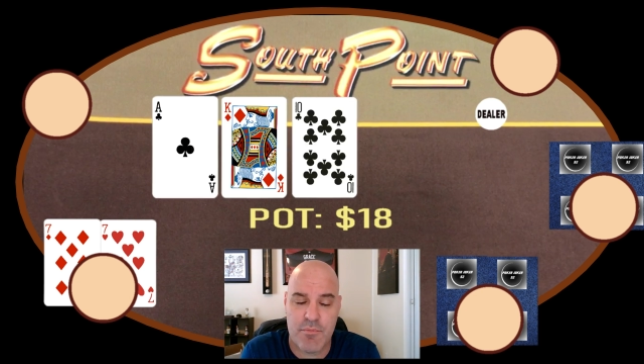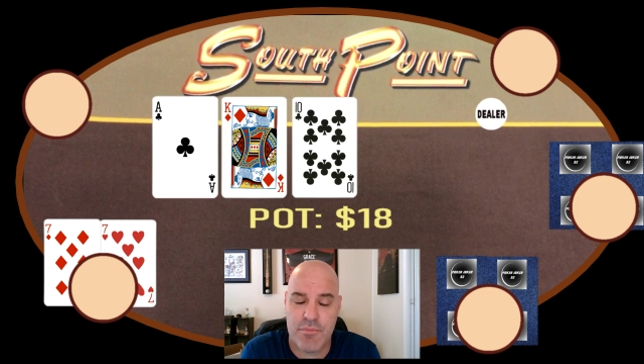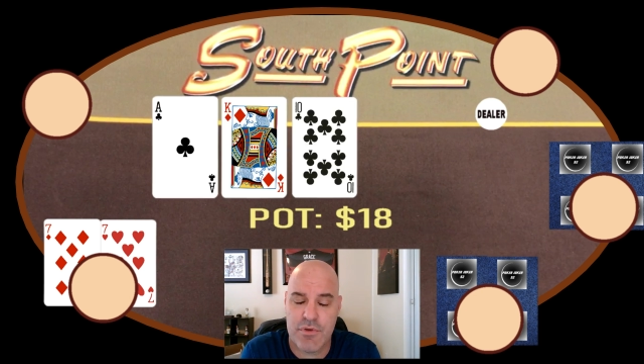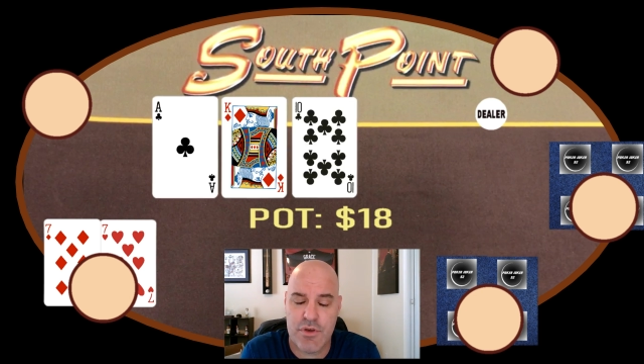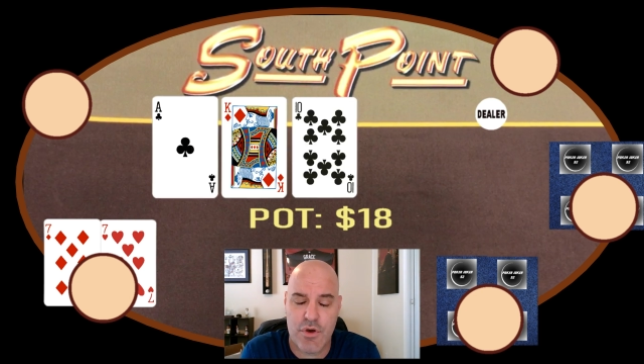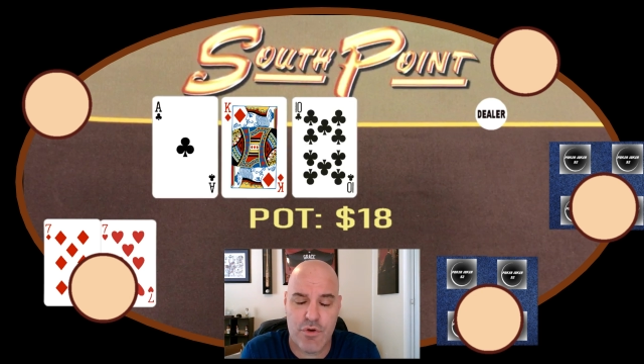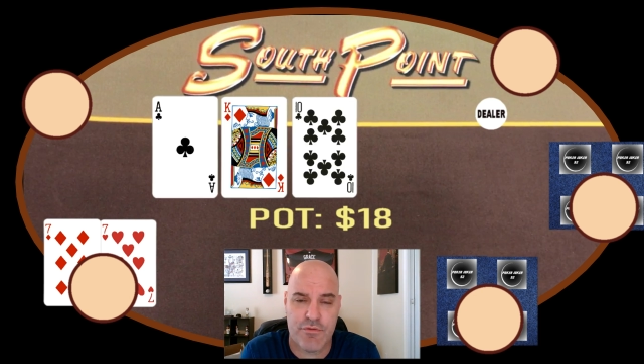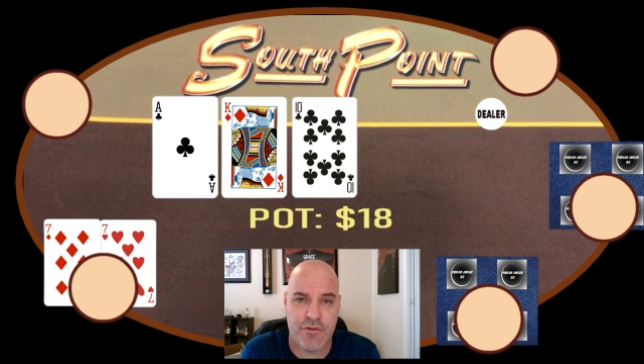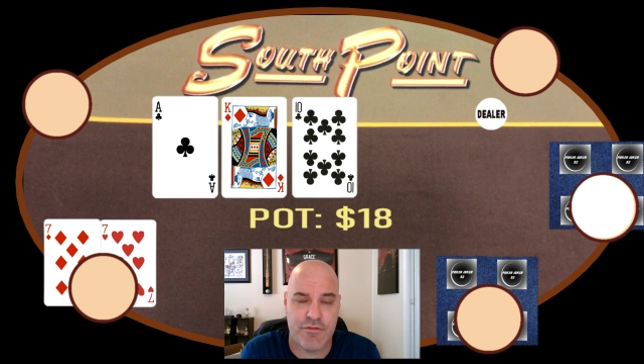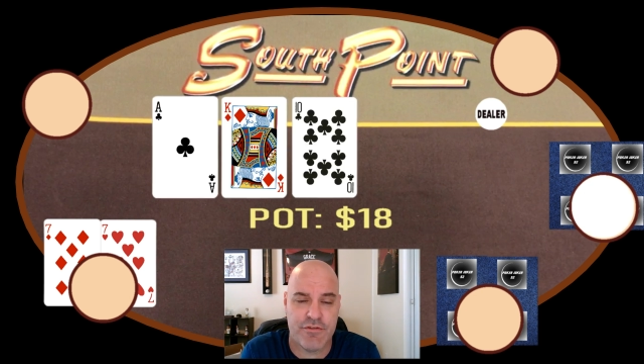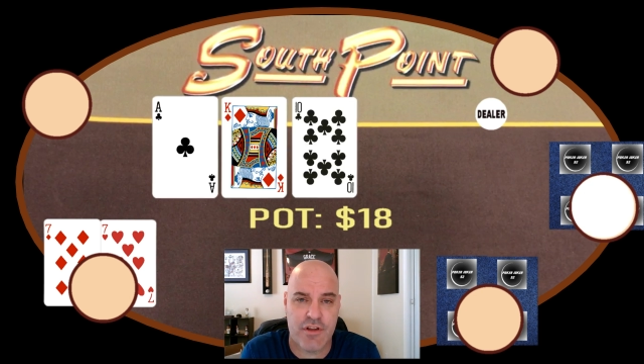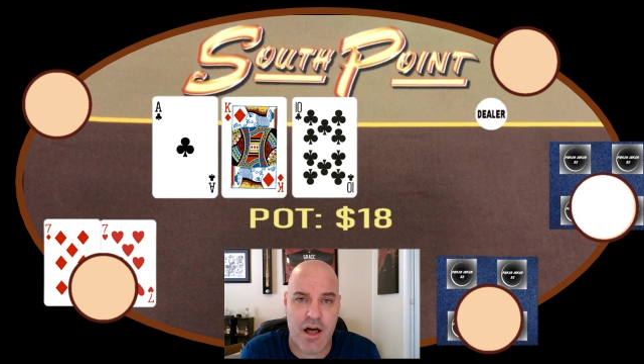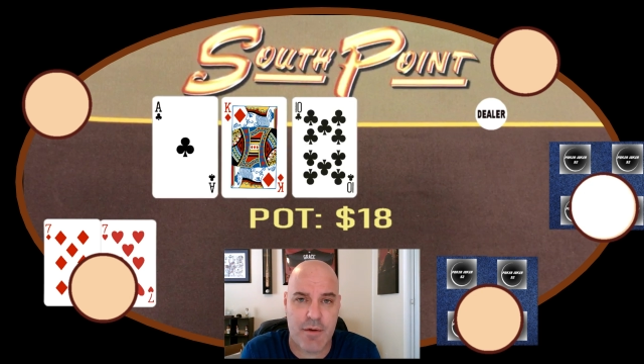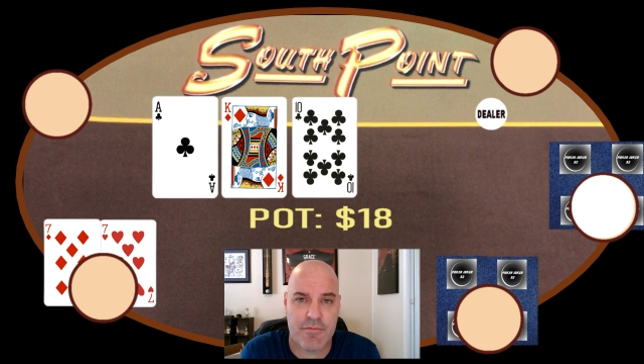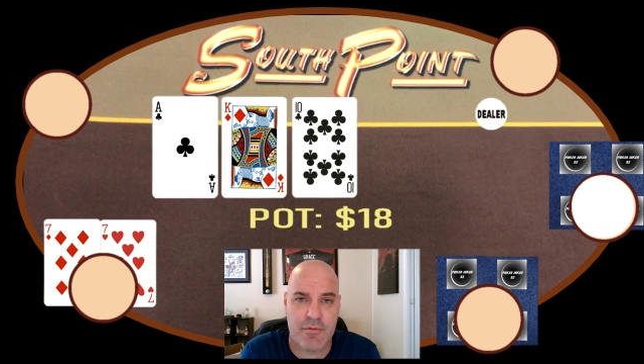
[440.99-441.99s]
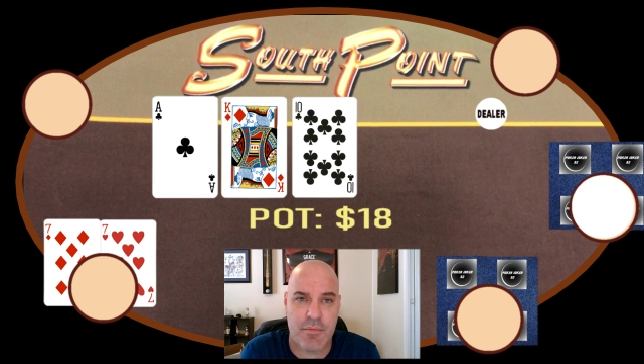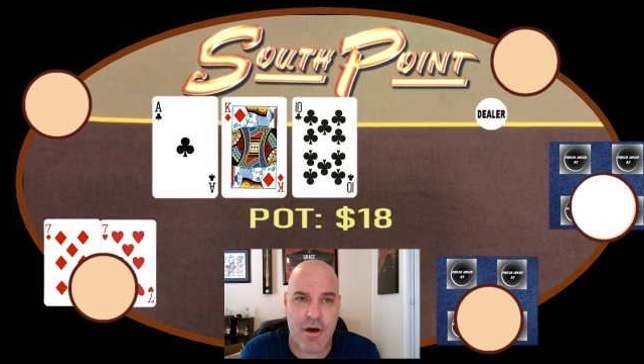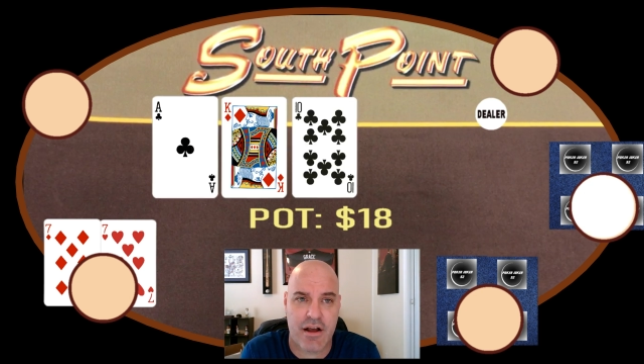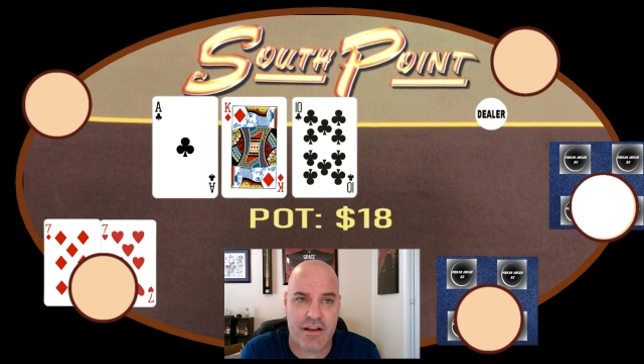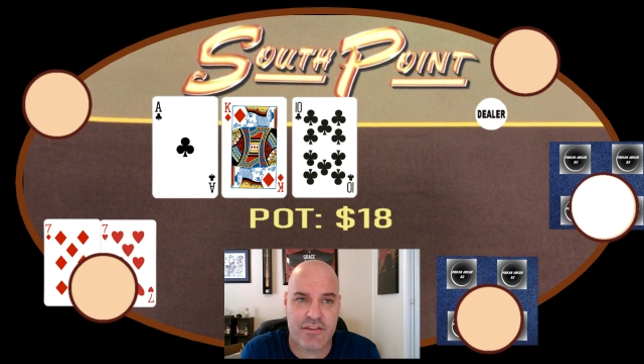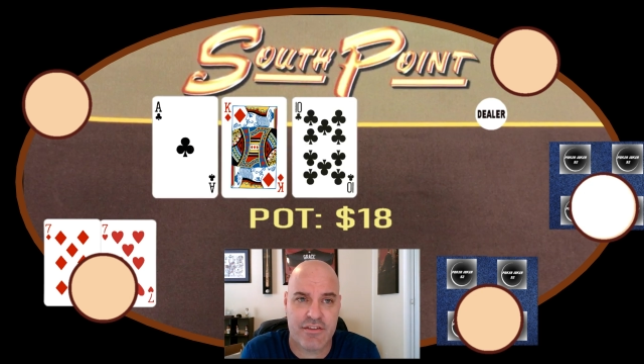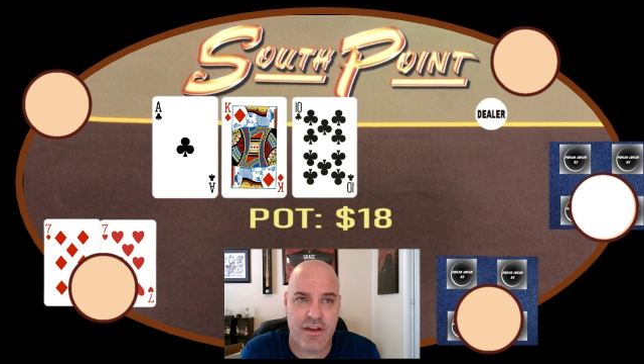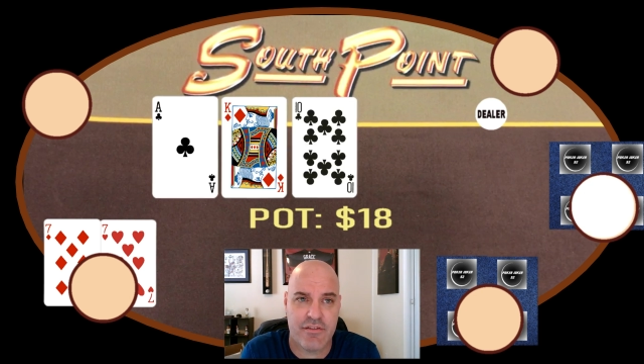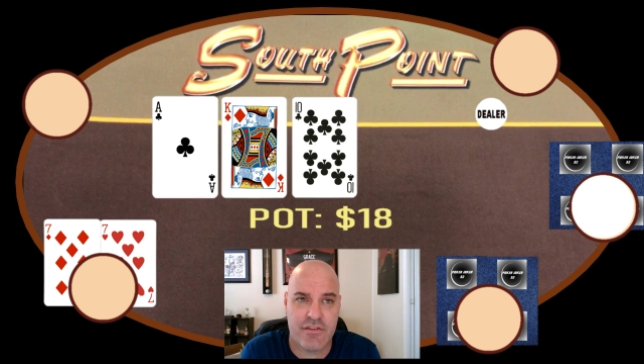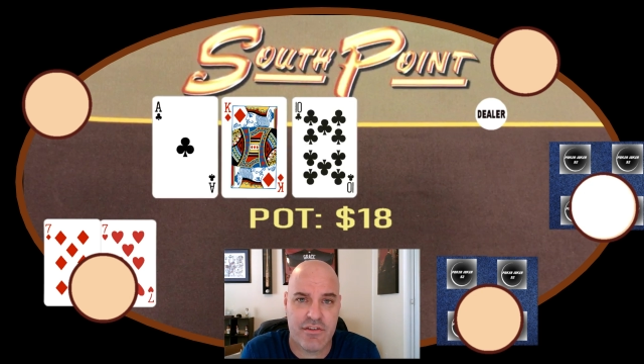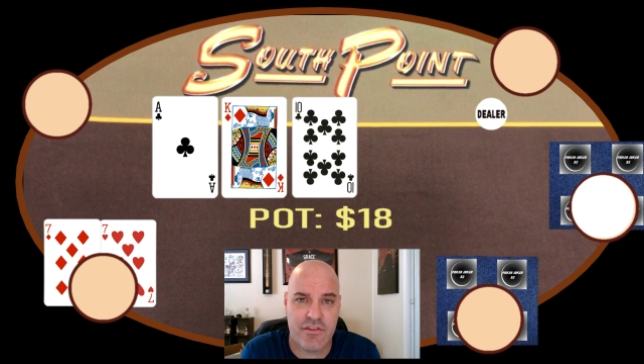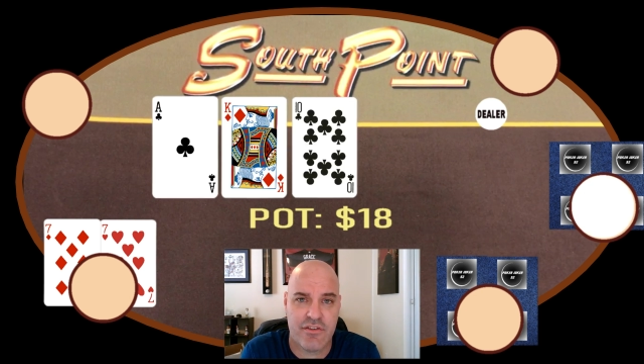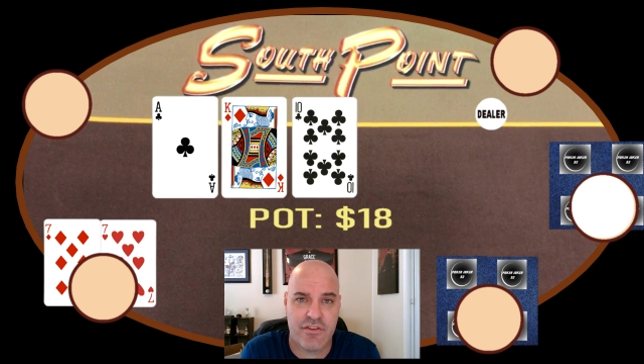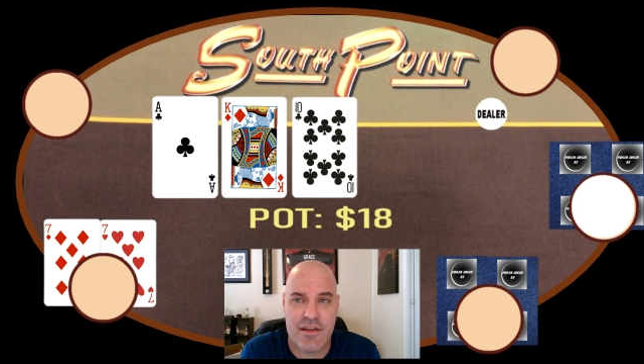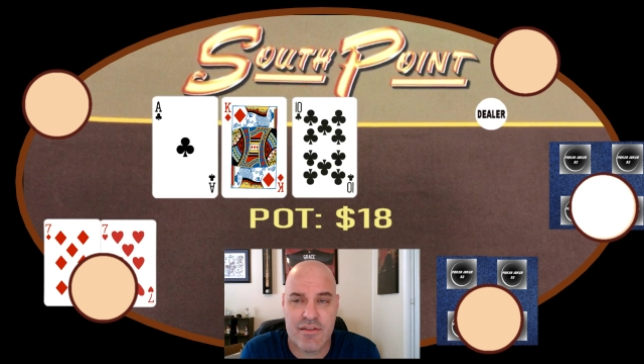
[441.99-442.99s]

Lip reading: Beautiful flop for pocket sevens.